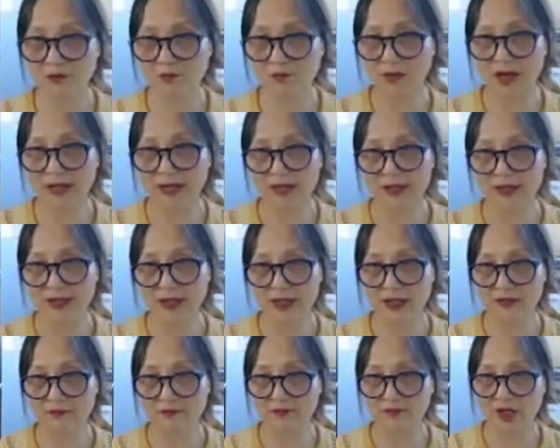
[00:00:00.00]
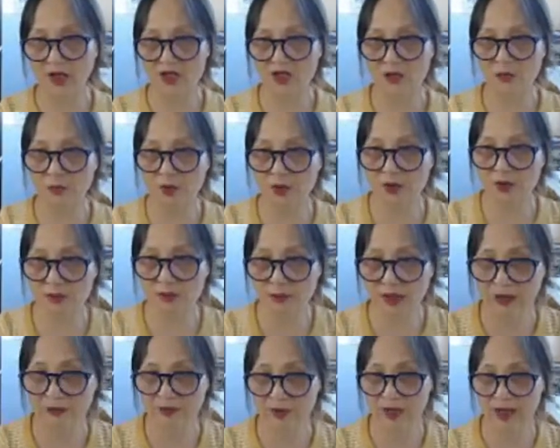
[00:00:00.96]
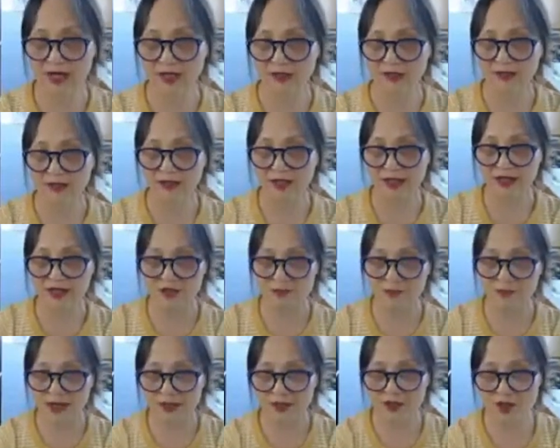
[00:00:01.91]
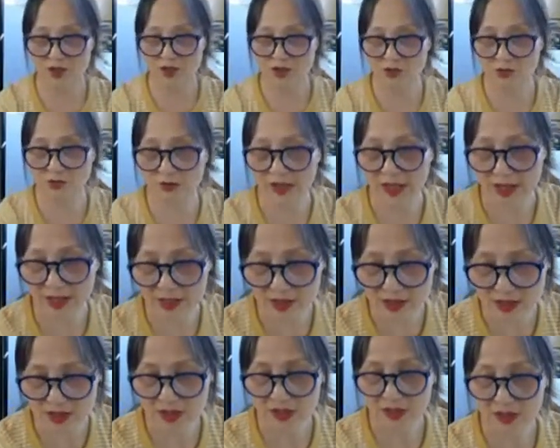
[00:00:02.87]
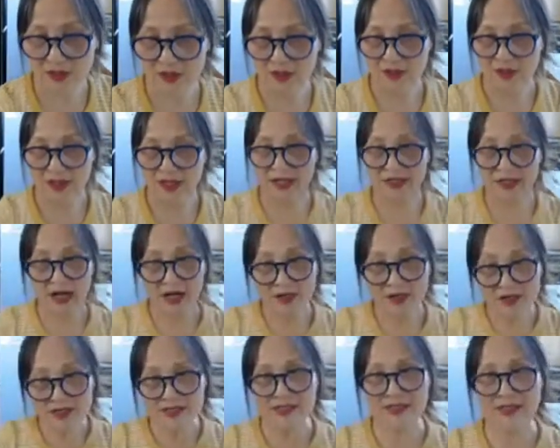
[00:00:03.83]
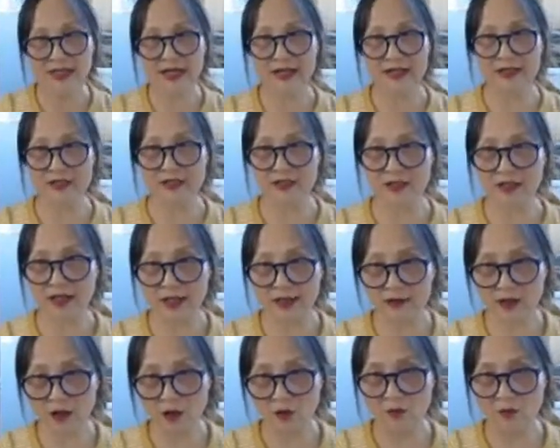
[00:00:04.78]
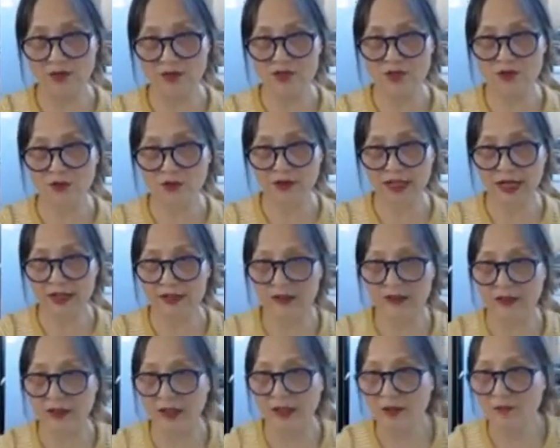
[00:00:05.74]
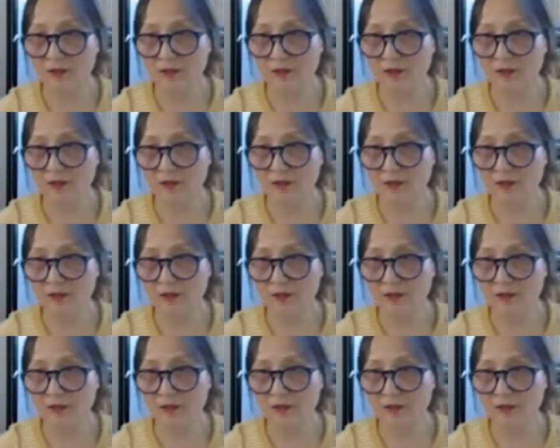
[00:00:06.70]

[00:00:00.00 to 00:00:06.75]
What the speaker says: by not put paper on, and by do that and understand and always look at the